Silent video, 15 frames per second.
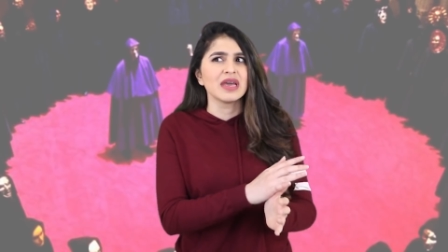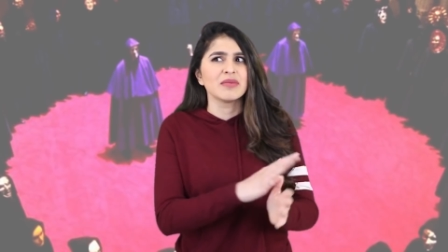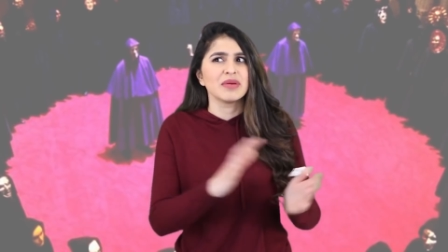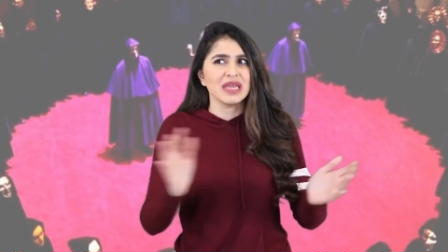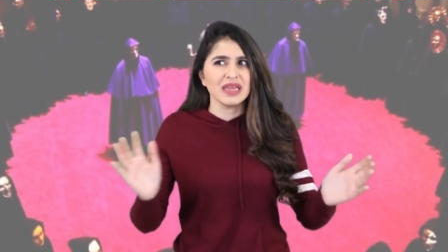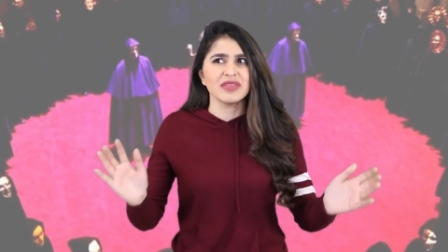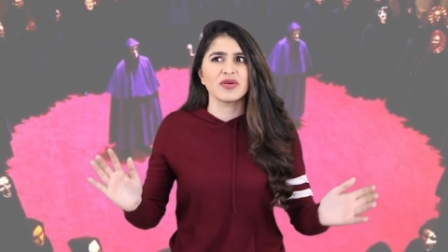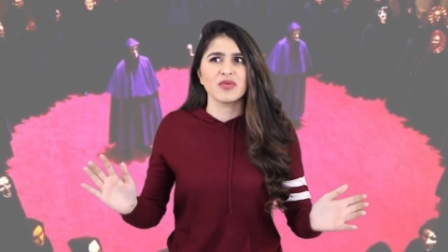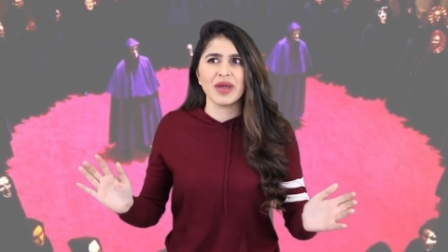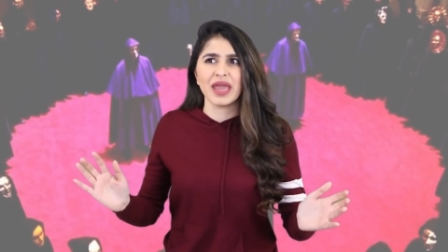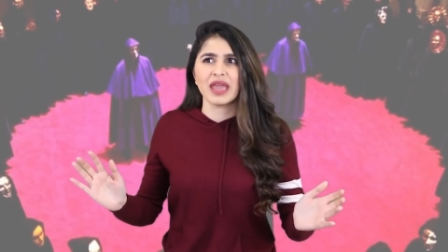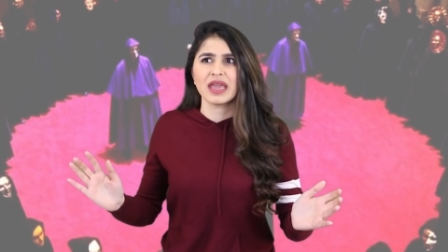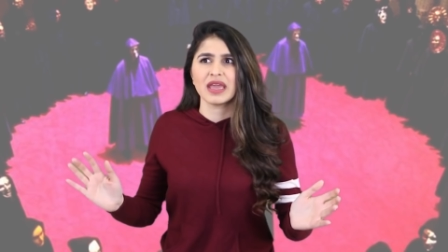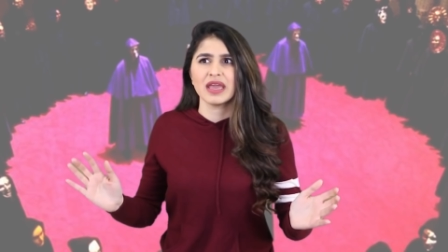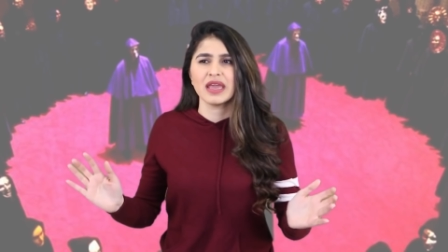but either
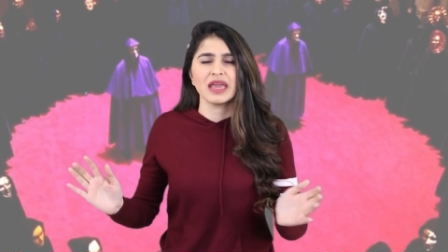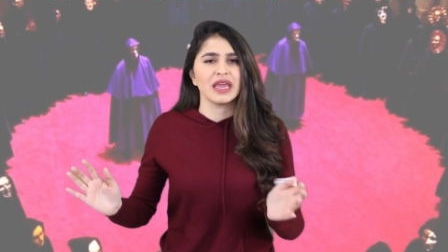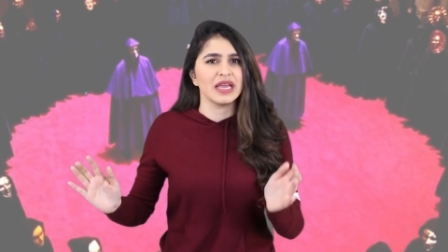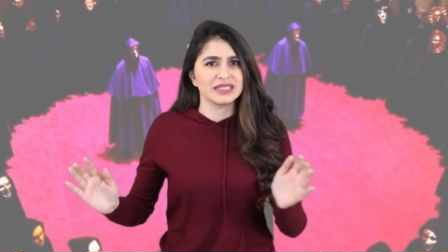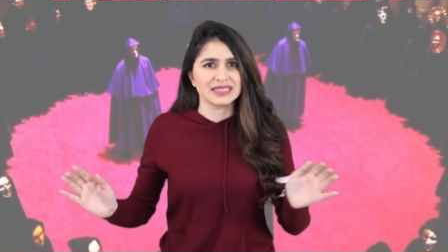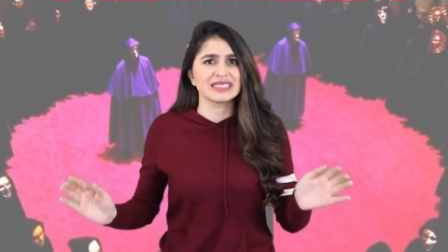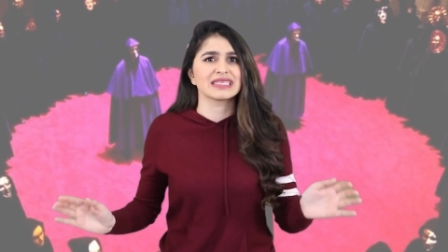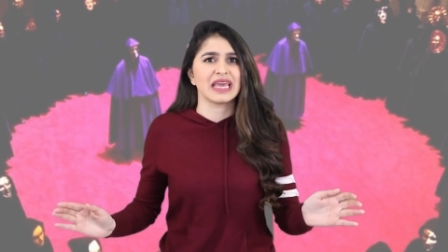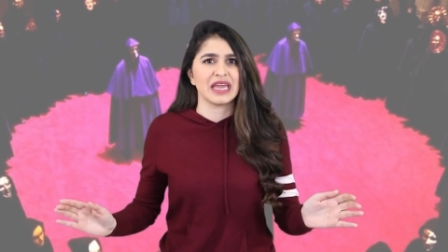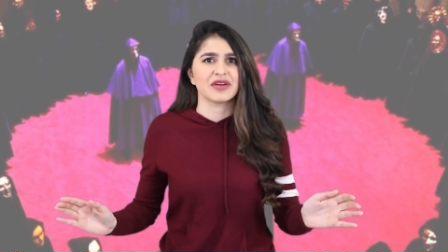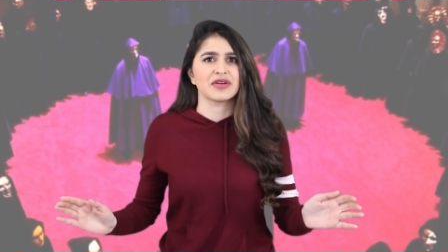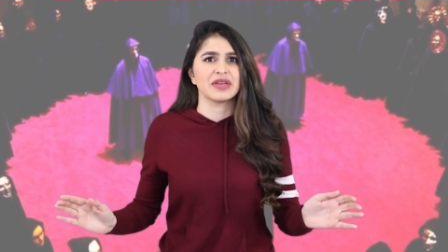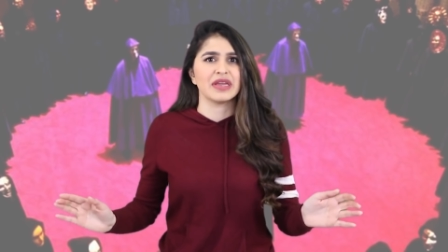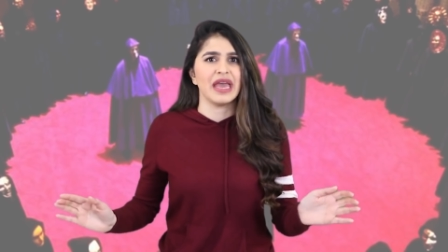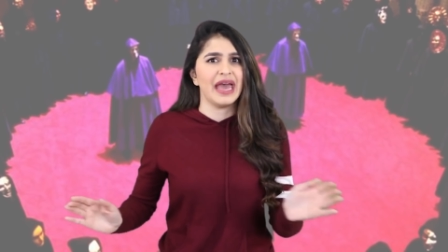way, it's
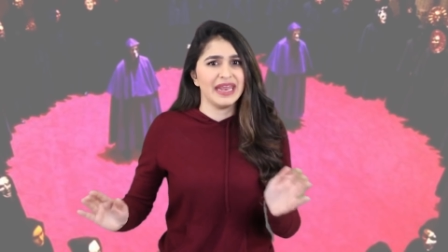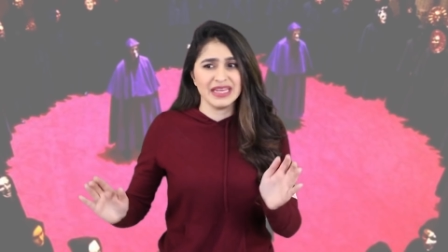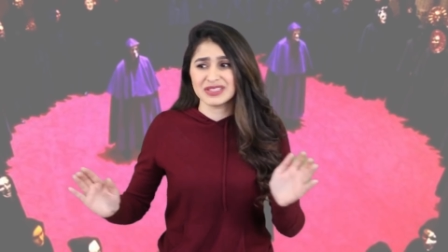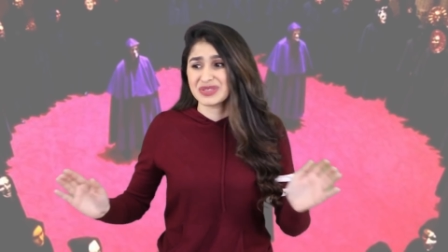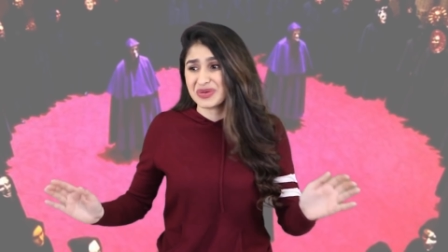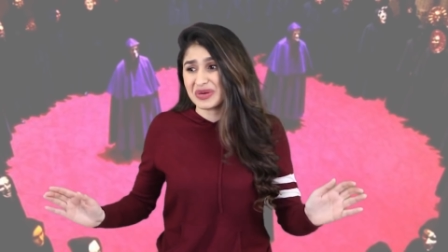scary and it's